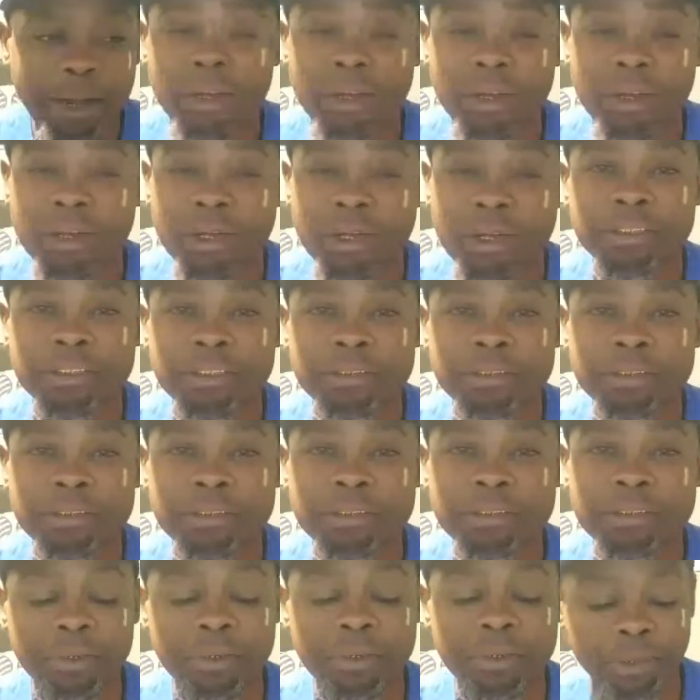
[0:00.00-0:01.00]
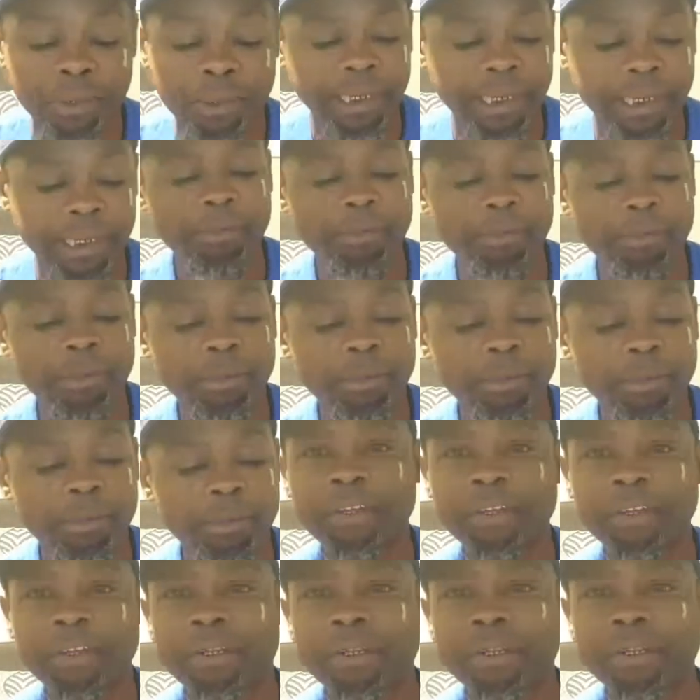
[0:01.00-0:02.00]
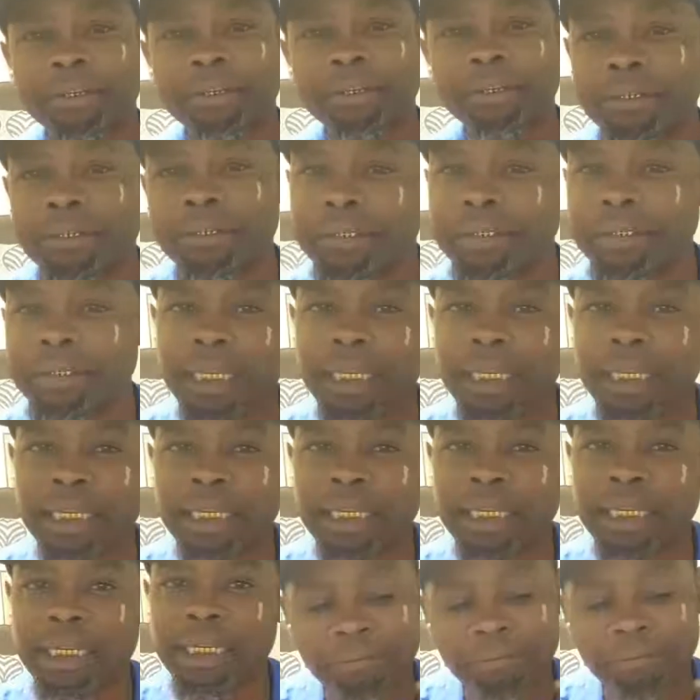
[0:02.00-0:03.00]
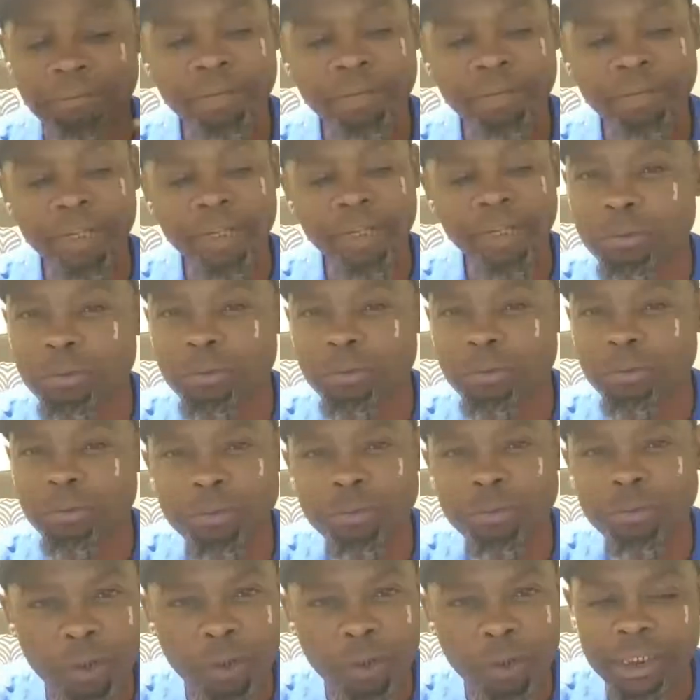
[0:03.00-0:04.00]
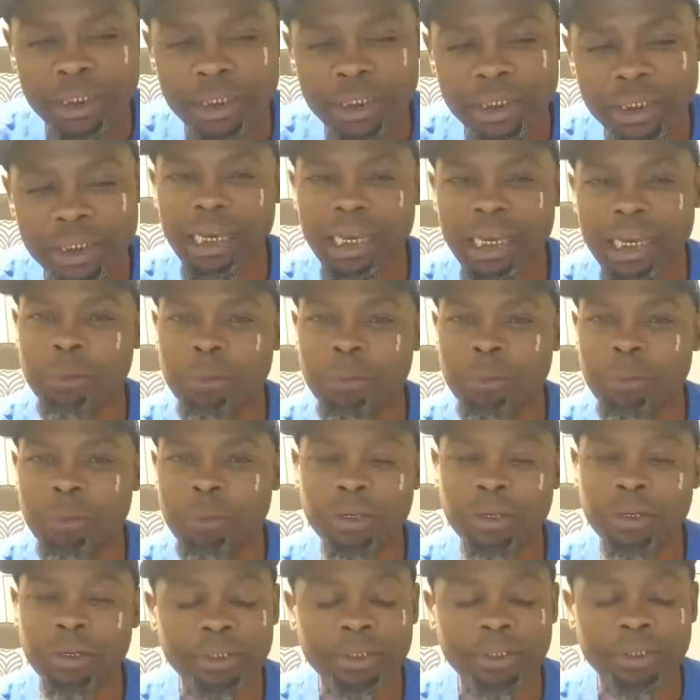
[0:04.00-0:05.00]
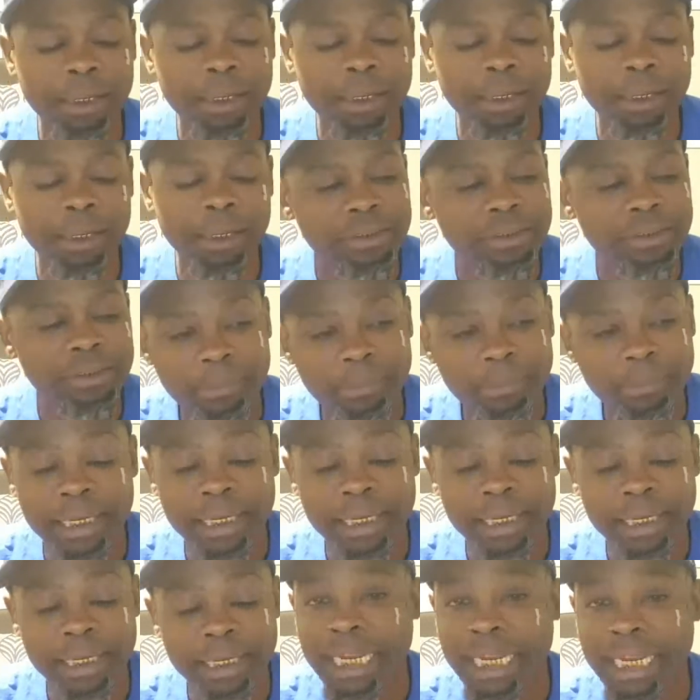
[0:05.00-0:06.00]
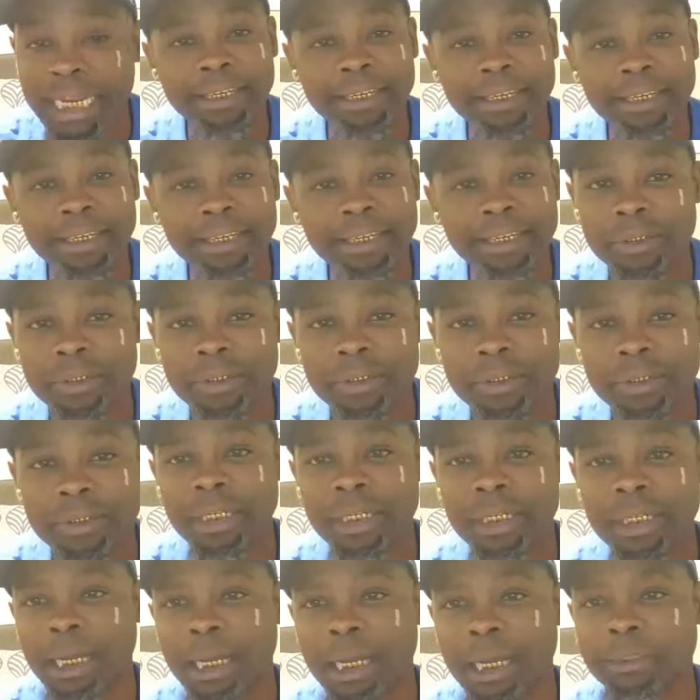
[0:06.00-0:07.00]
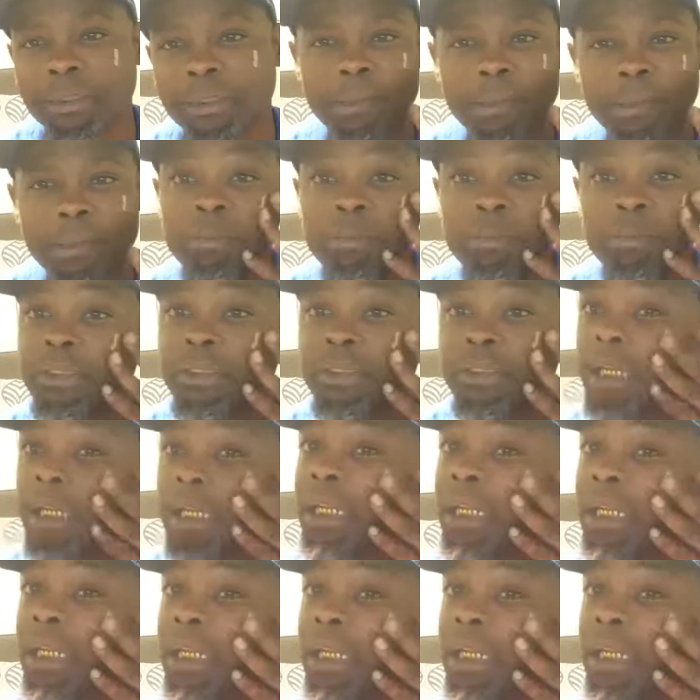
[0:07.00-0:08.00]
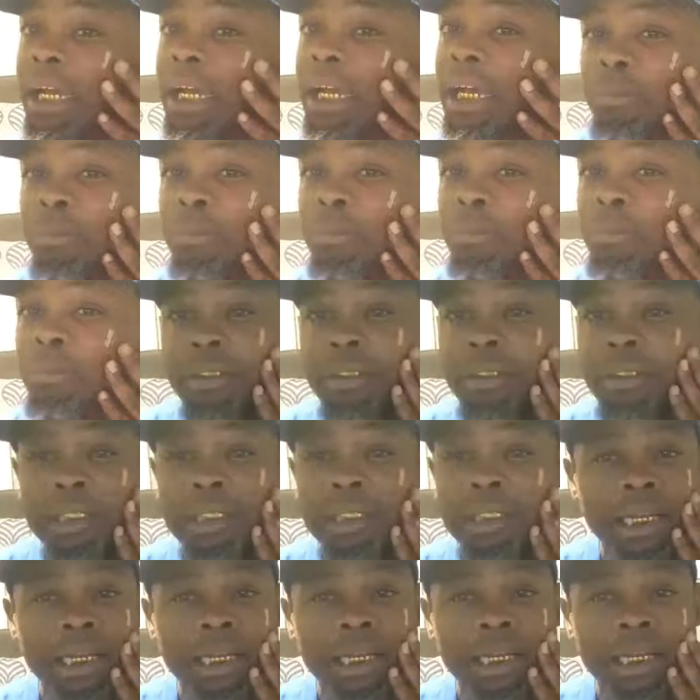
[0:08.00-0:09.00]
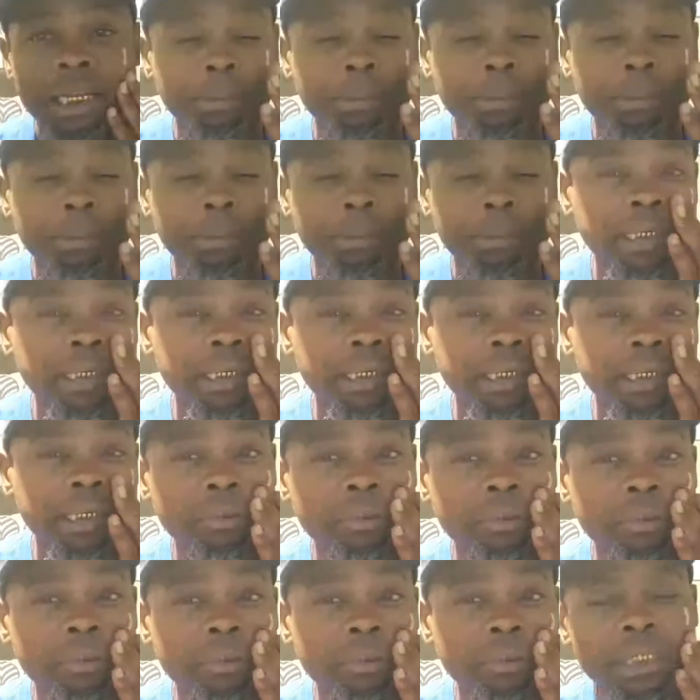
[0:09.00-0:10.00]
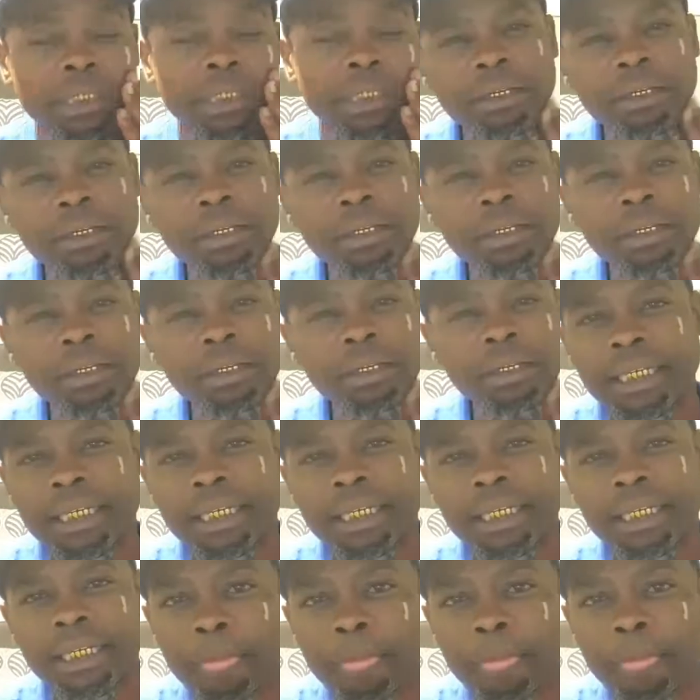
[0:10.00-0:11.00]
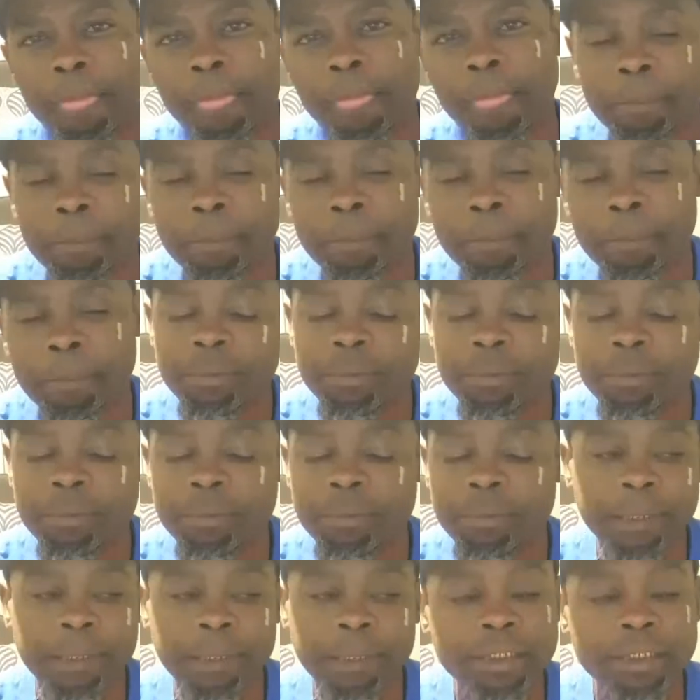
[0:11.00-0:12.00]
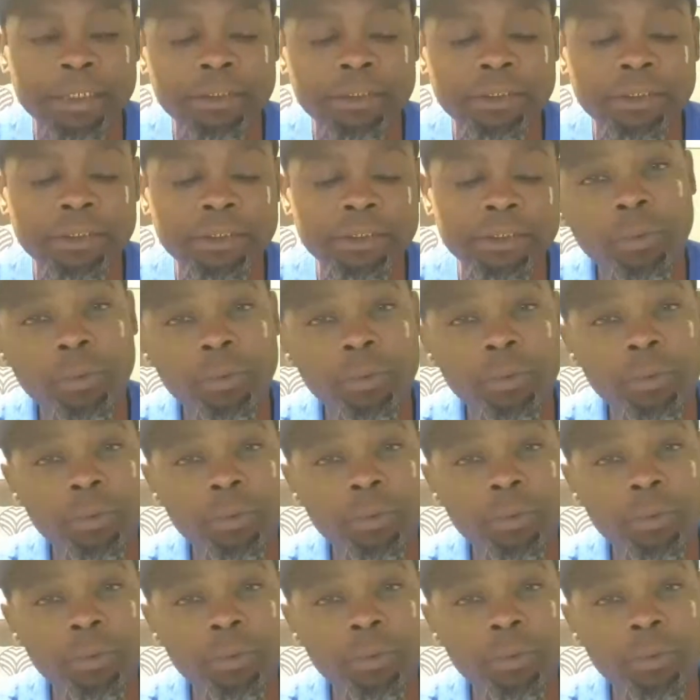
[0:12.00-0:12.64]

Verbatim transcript: up this morning, man, my finger and my face was swollen and I was hurting. I was like, man, I can't do it. I'm talking, I was a lot swollen than I am now, and it went down a lot now. But I was like, man, you know what?